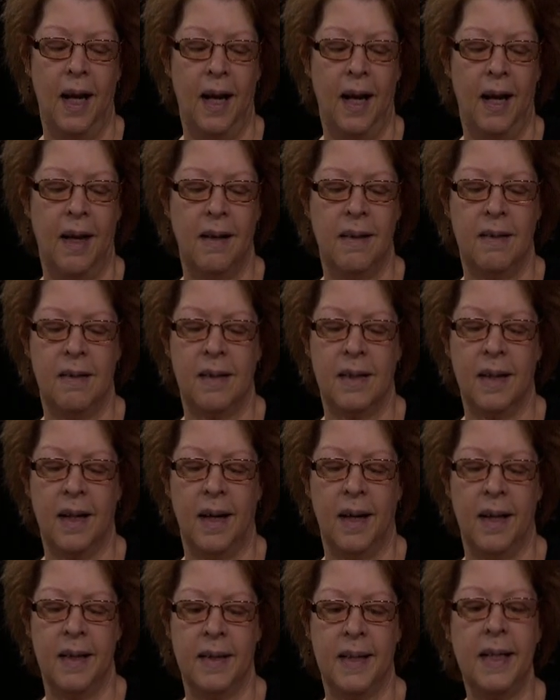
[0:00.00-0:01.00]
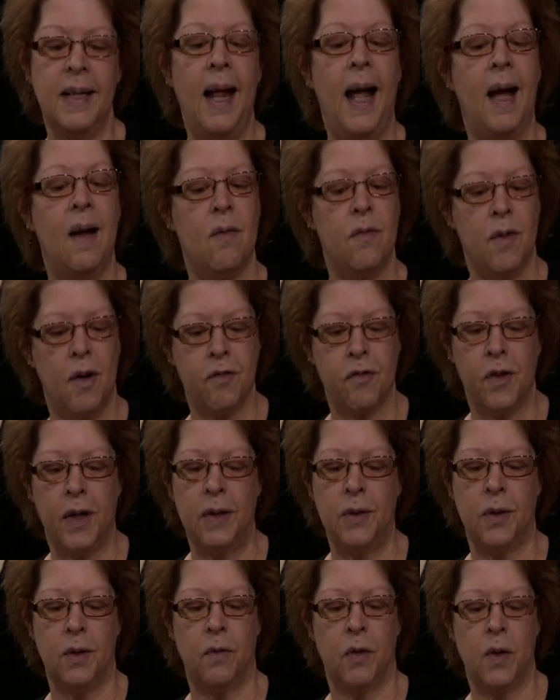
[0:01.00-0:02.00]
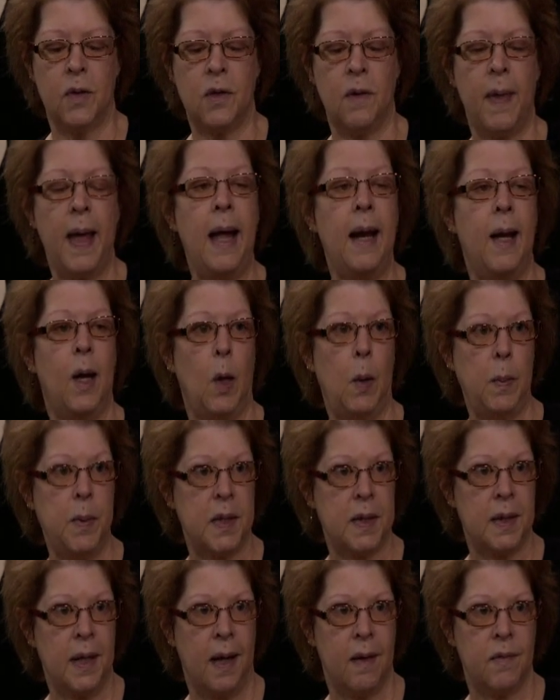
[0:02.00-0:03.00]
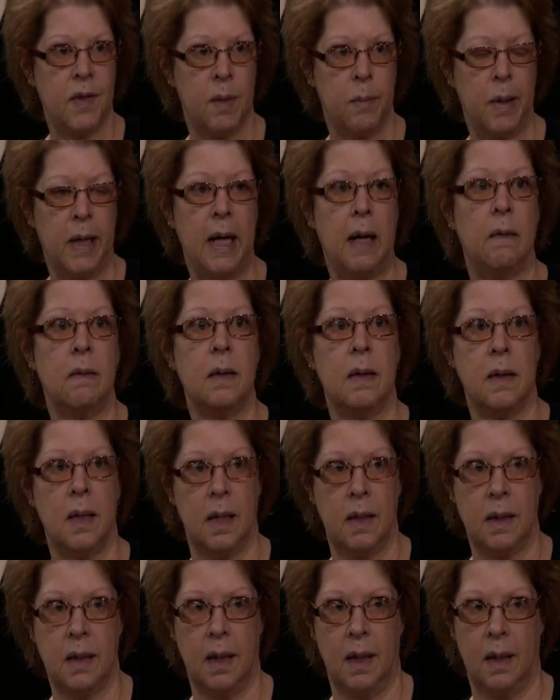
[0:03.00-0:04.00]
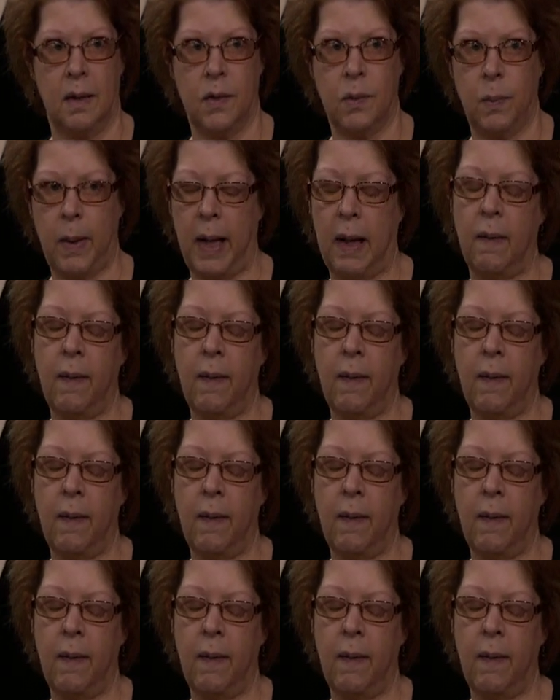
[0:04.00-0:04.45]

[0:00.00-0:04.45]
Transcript: And I did have a friend over, so that helps to have somebody else taste it yeah. as